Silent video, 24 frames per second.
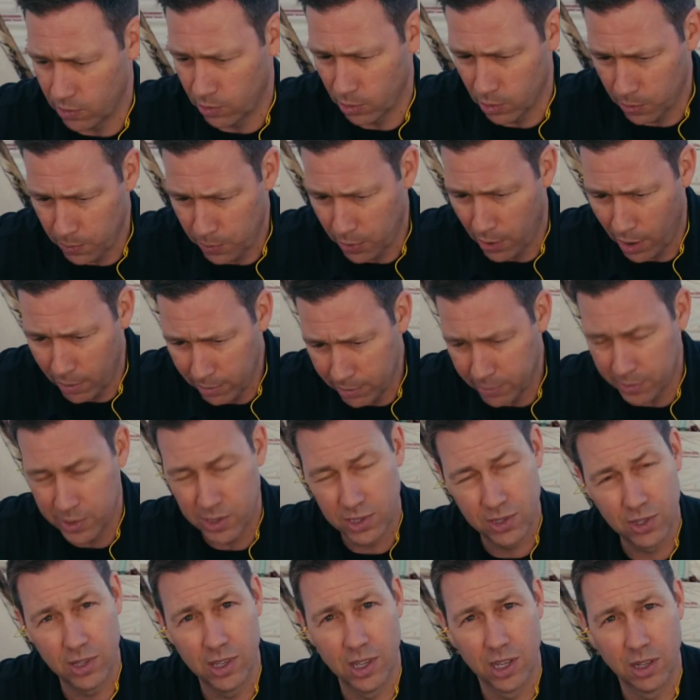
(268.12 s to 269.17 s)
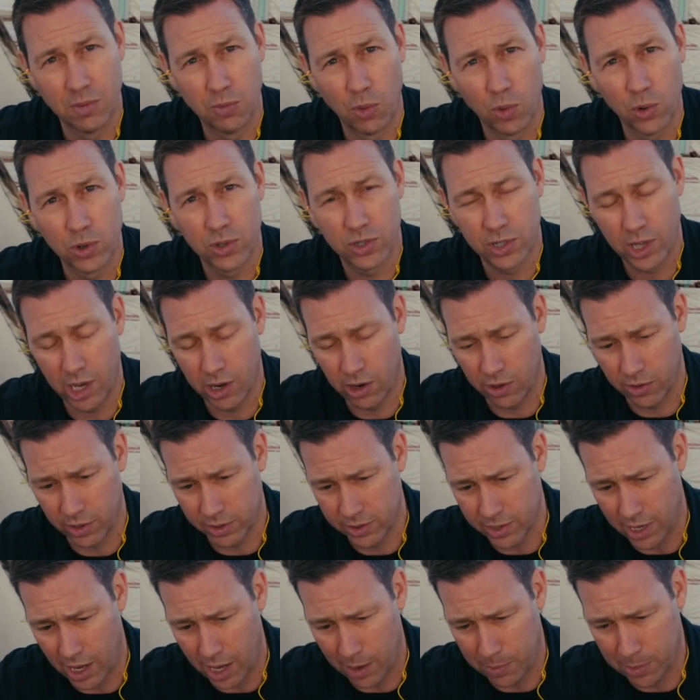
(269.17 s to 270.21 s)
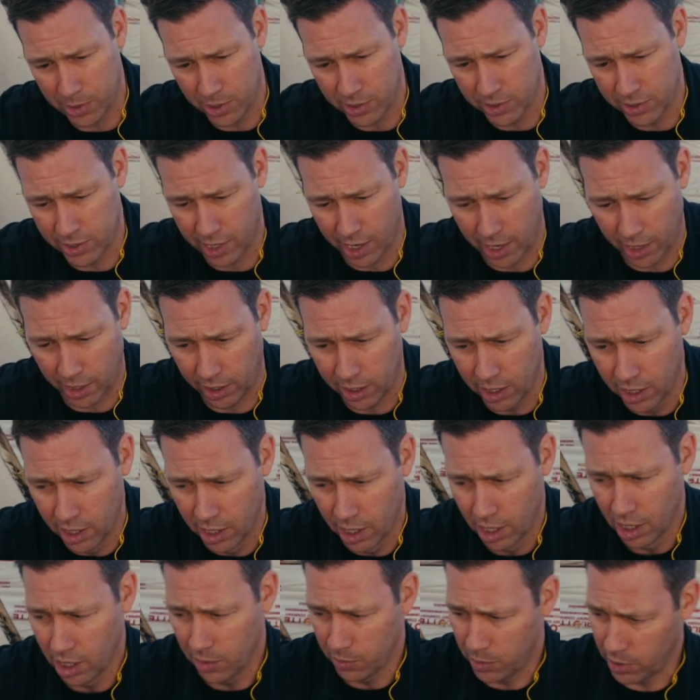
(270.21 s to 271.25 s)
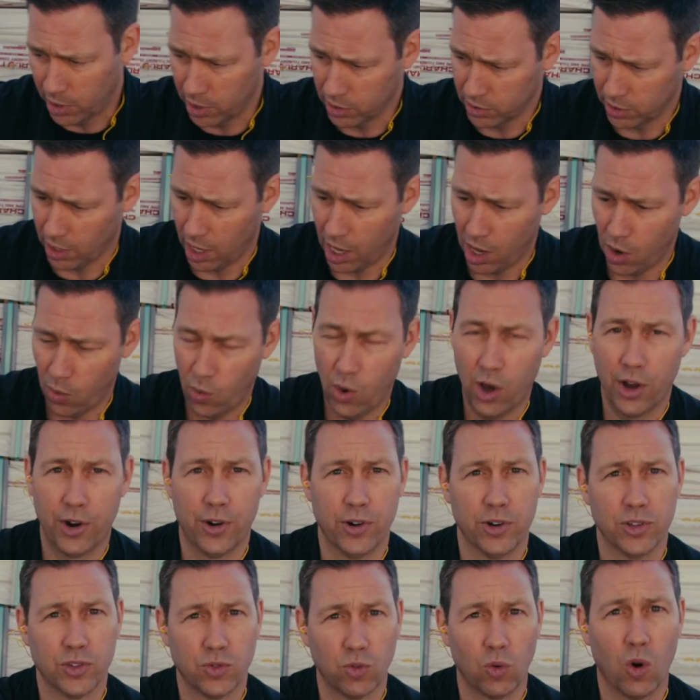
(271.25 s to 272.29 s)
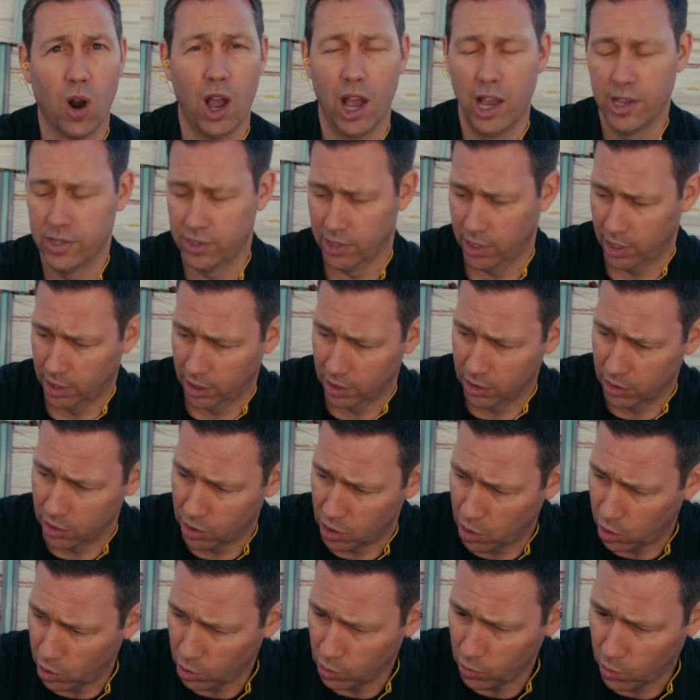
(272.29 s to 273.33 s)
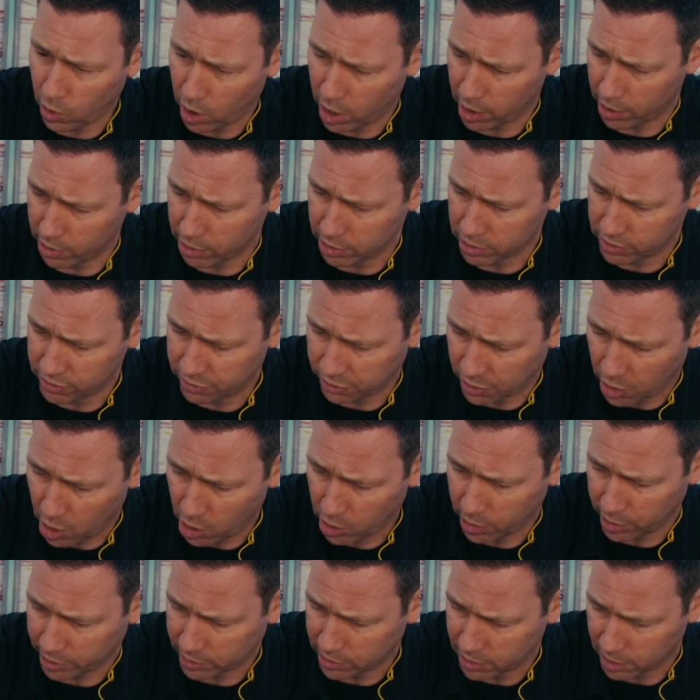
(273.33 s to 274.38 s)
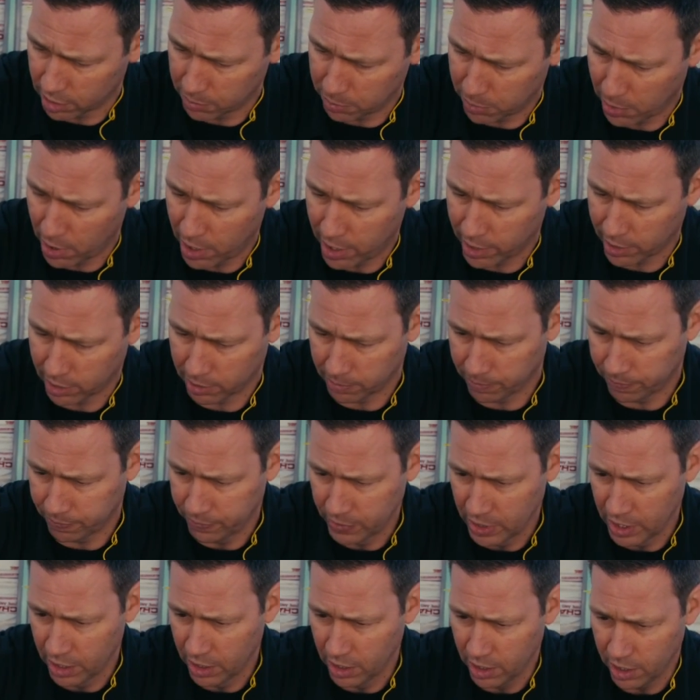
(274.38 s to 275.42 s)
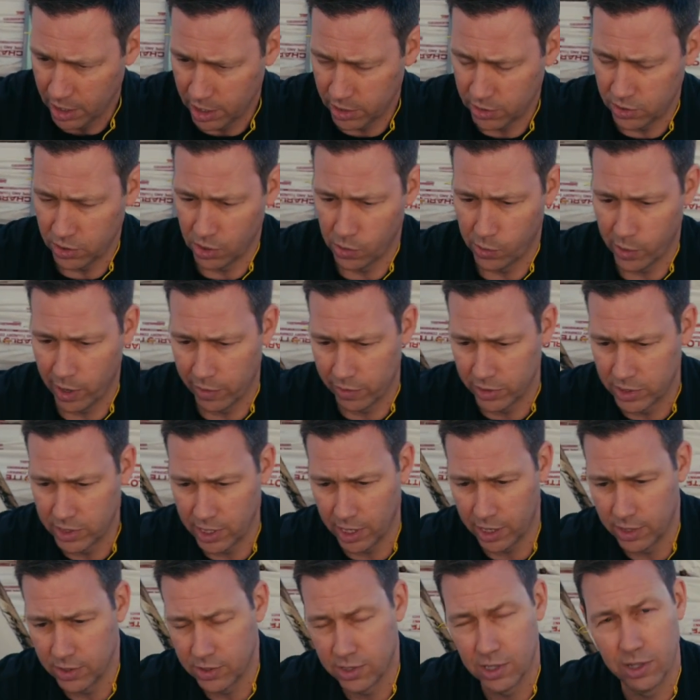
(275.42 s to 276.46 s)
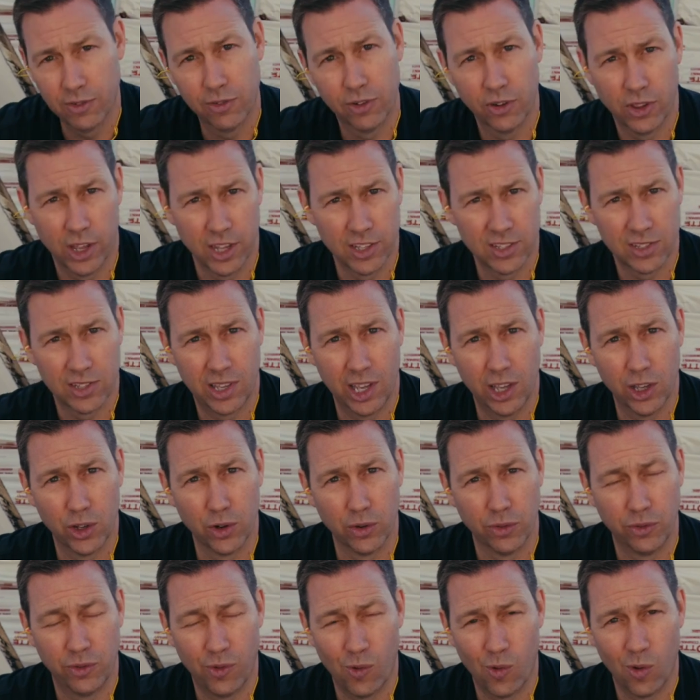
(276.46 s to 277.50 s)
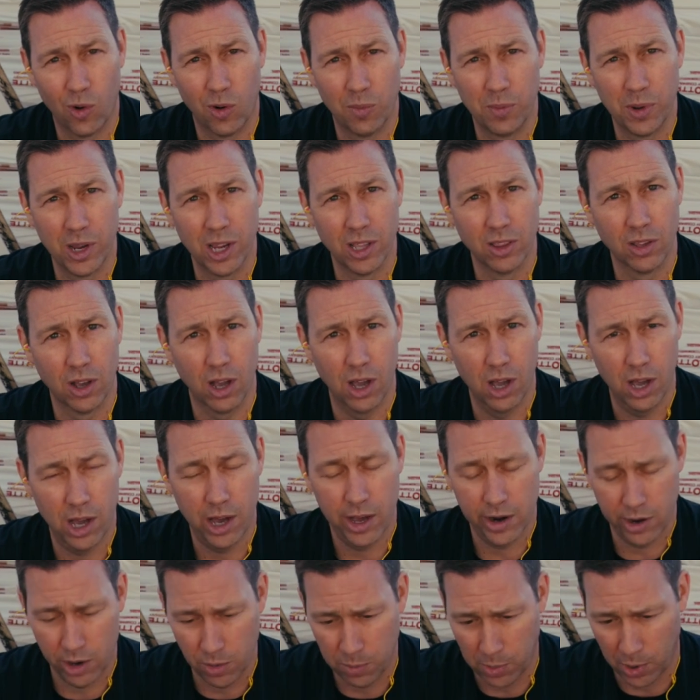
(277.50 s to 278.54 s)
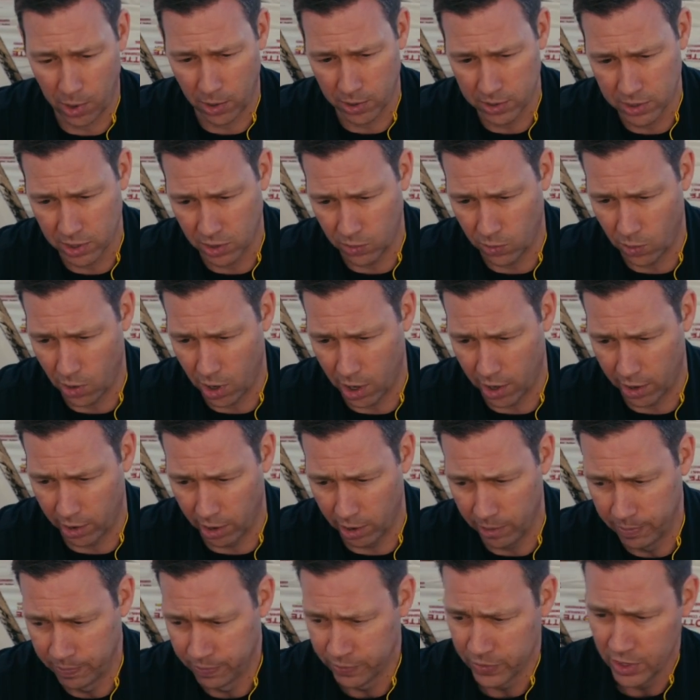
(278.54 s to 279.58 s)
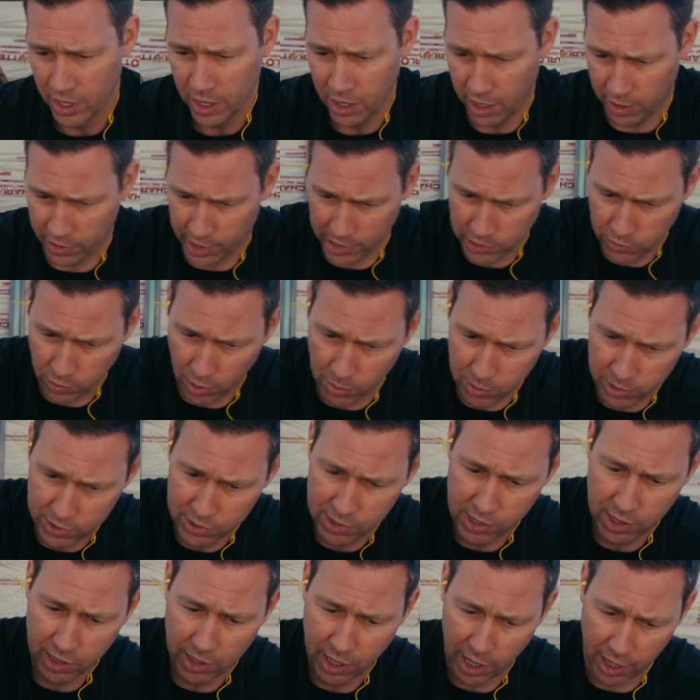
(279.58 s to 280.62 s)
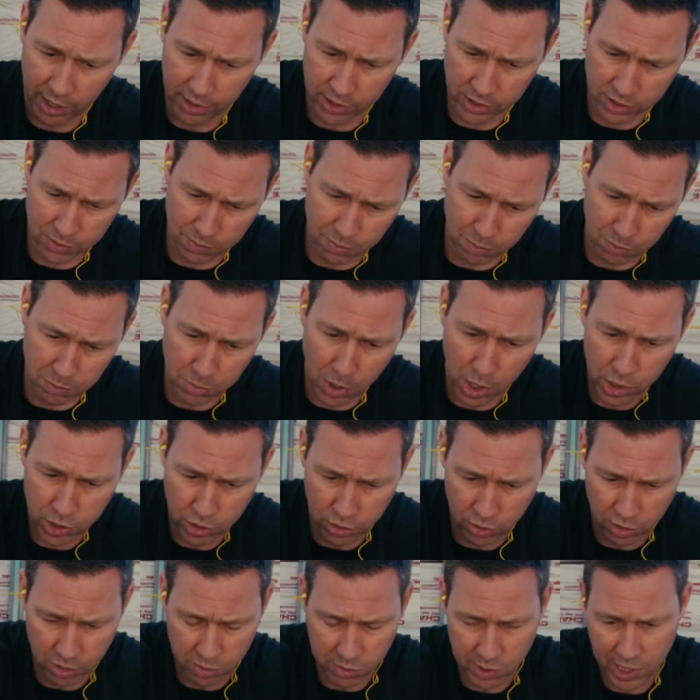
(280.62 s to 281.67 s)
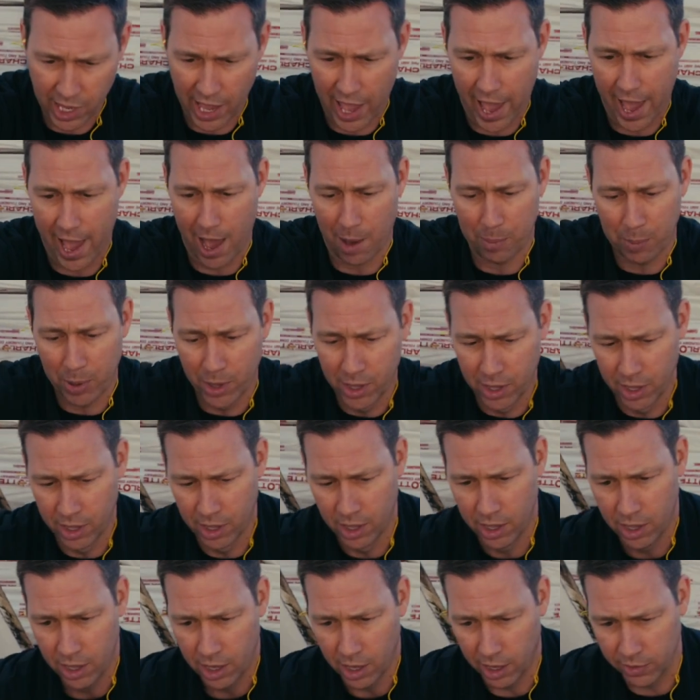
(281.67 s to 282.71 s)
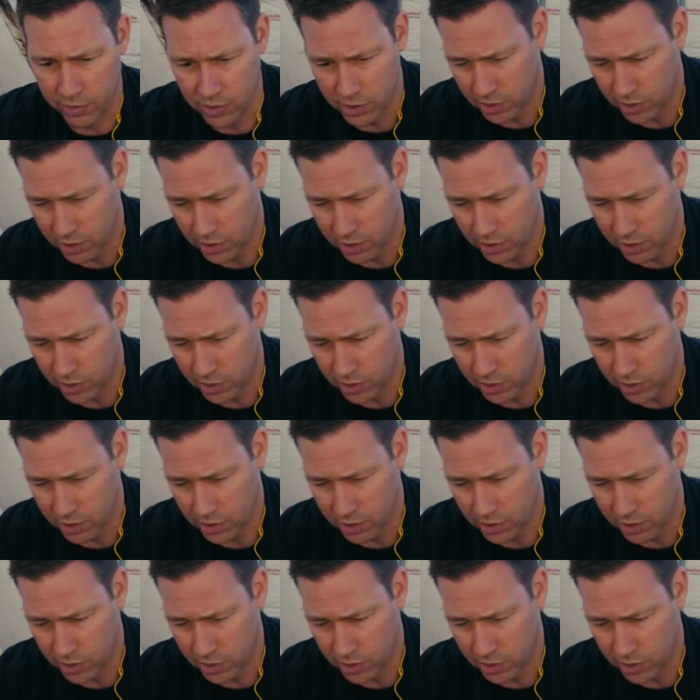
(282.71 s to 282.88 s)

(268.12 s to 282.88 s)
We're probably seeing more scale on the top of this tank because the hot water is rising, the cold water is falling to the bottom. And so we have a tendency for that scale to form in the hotter parts of the water. And that's why we're seeing kind of this mushroom cap of